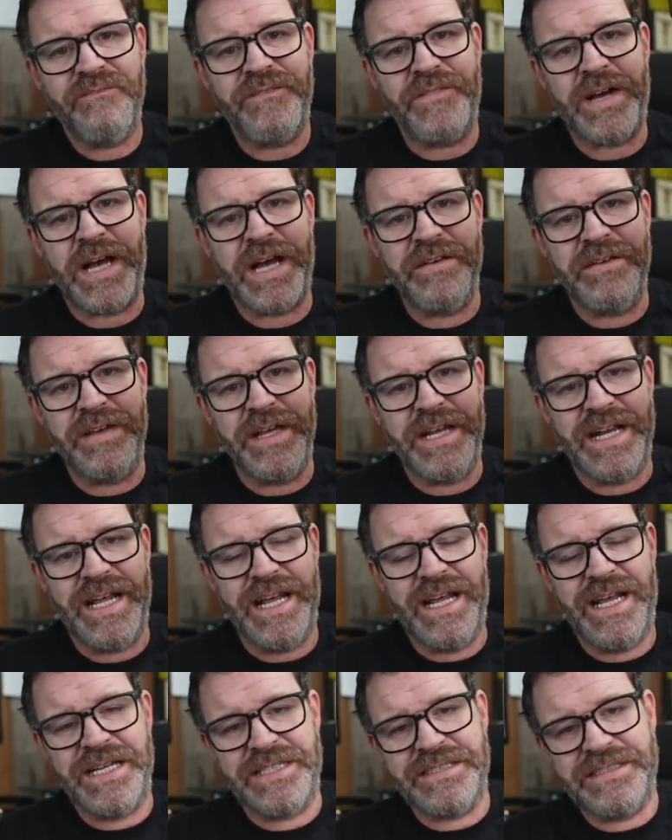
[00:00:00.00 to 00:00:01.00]

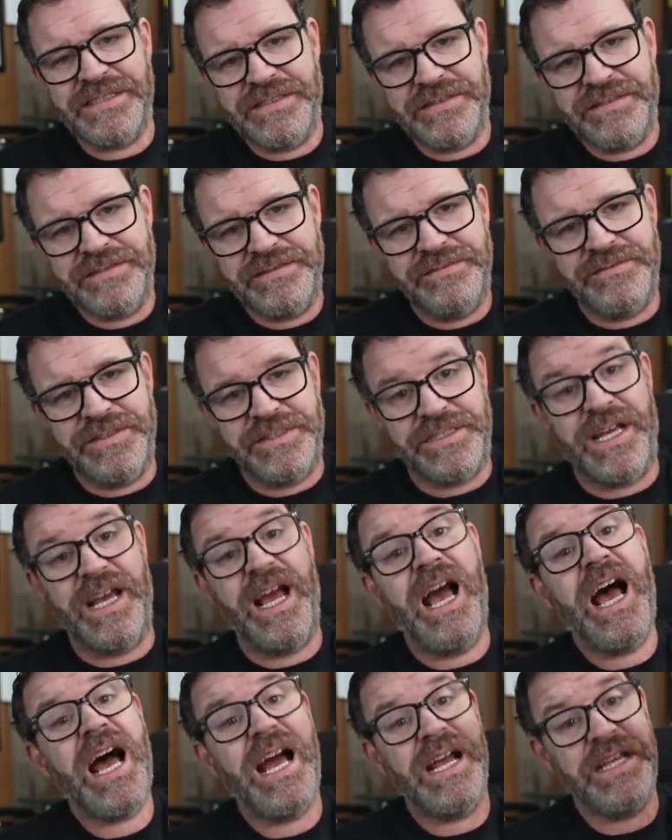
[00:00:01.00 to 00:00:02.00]
5.8X, which I
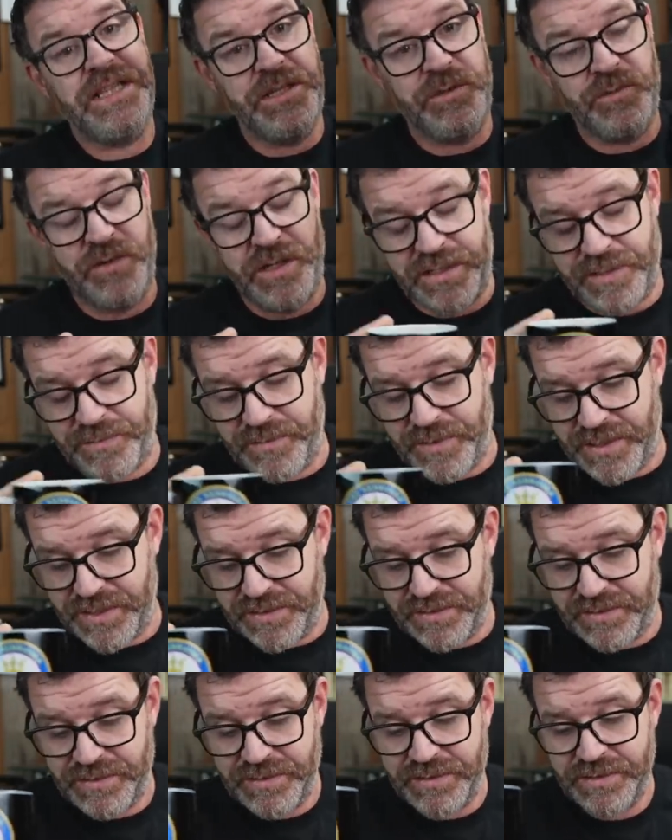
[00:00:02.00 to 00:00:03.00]
highly
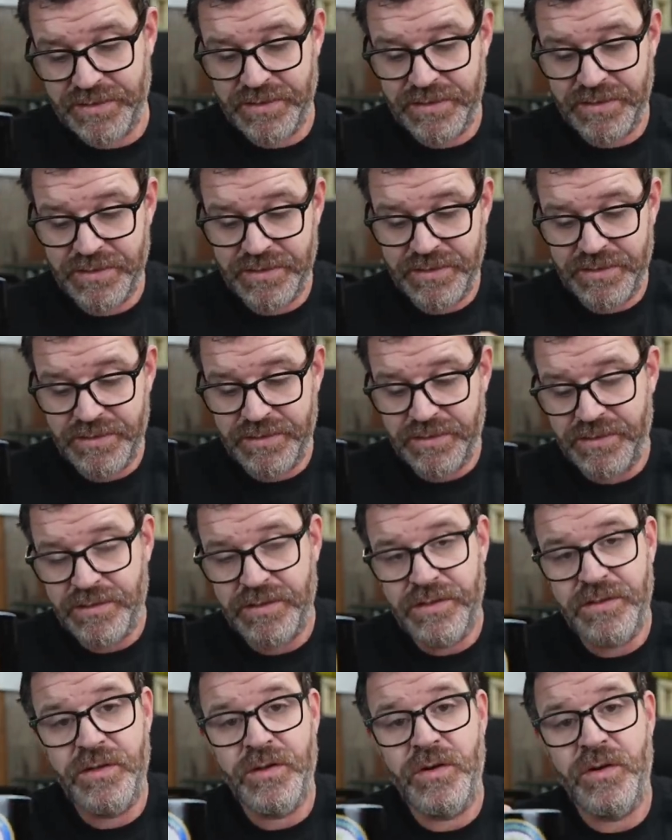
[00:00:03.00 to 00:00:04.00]
recommend,
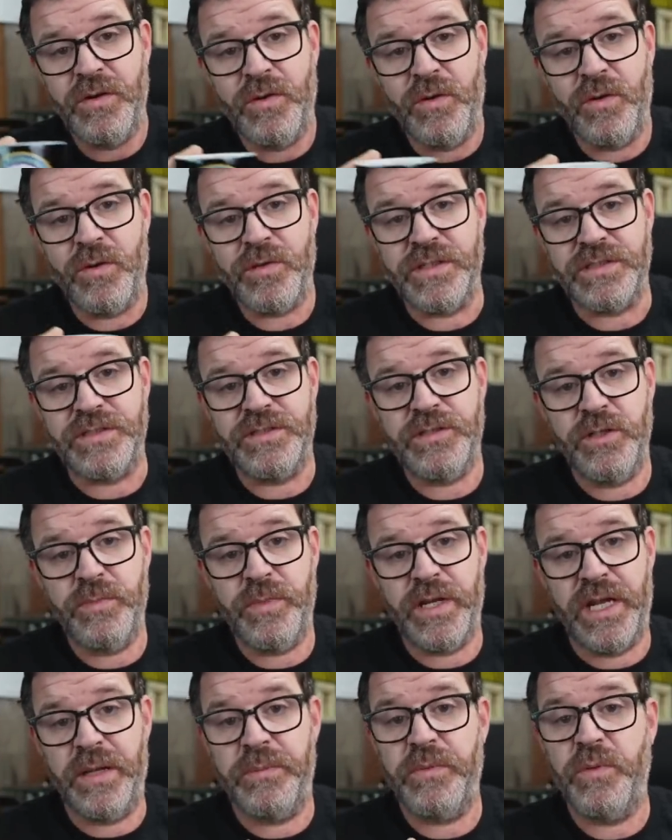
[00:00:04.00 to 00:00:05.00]
or this tube
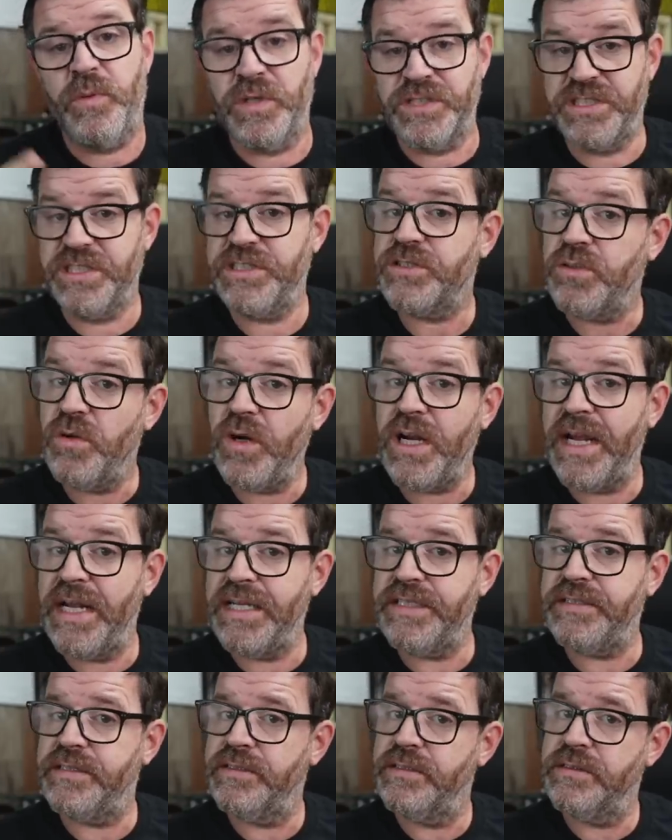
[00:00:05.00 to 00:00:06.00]
amp, which is
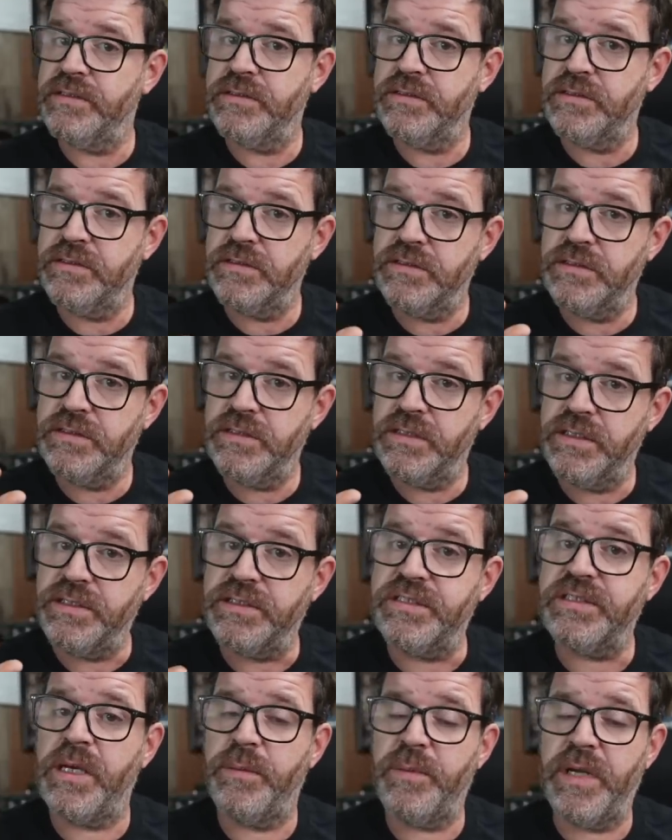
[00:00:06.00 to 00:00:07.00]
great in
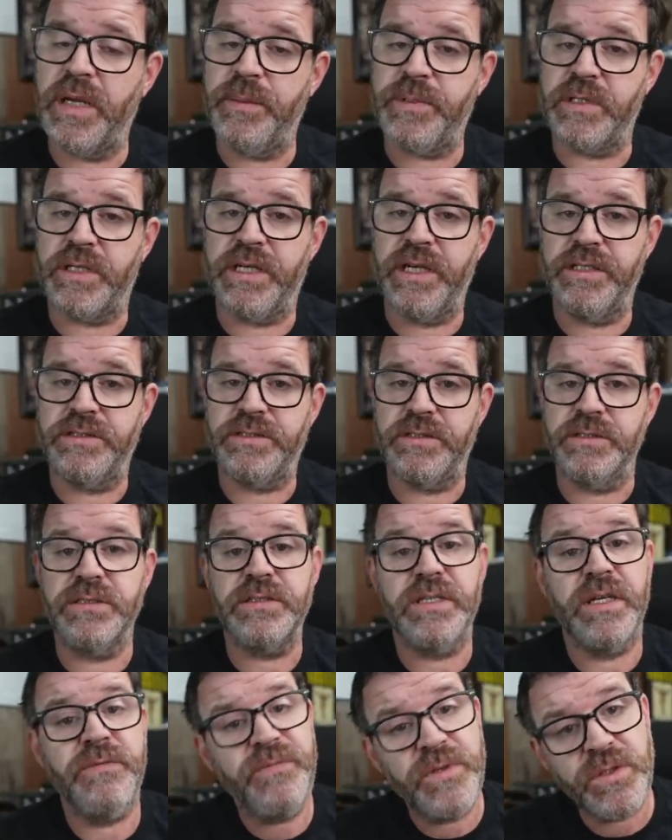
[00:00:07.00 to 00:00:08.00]
some applications,
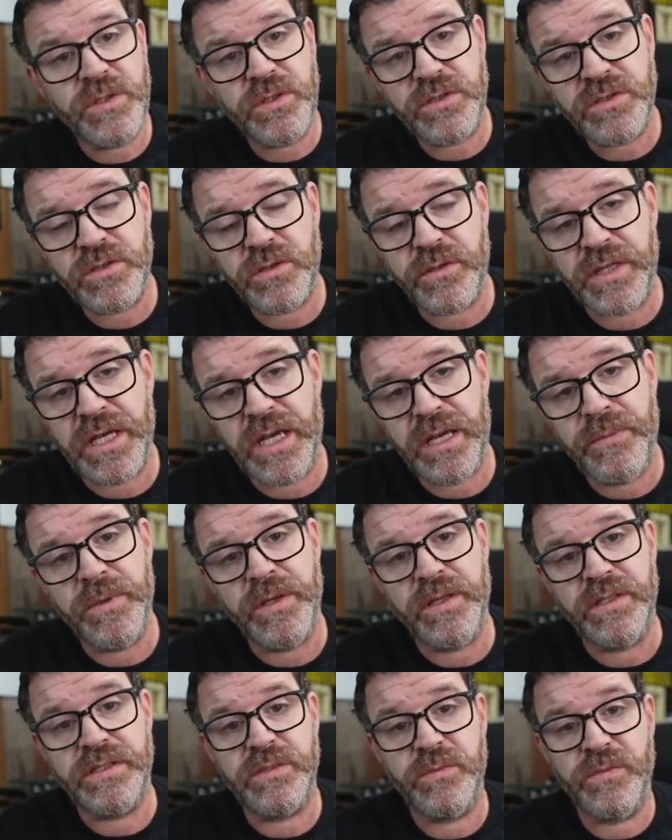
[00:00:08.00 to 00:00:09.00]
and fill your soul with
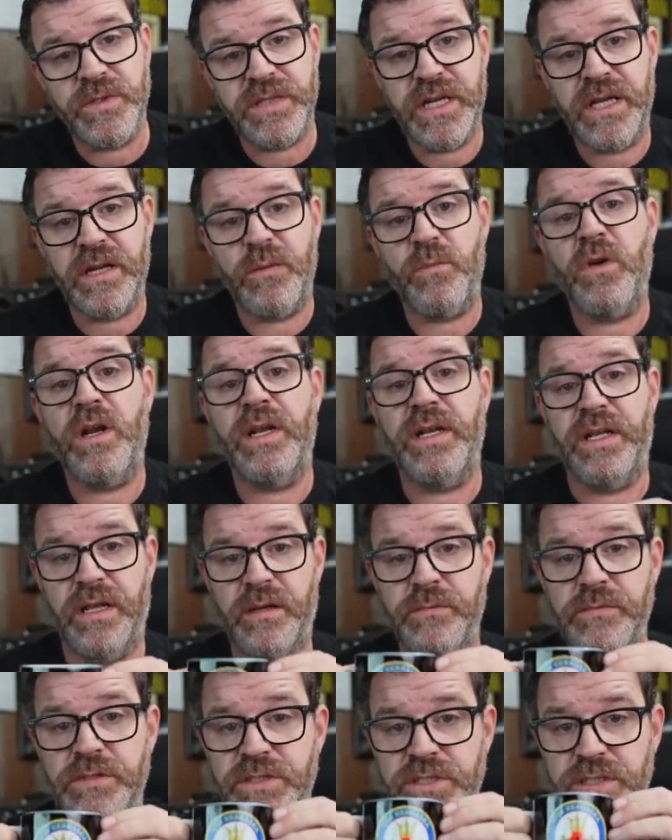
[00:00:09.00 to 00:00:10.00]
happiness. And with that, I'm Randy.
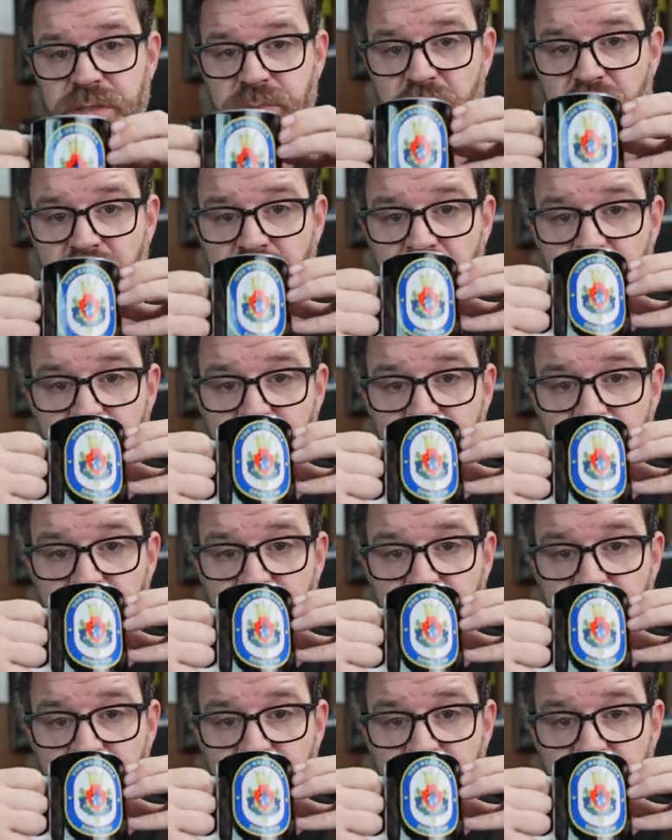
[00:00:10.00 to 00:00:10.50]
I'm the Cheap Audio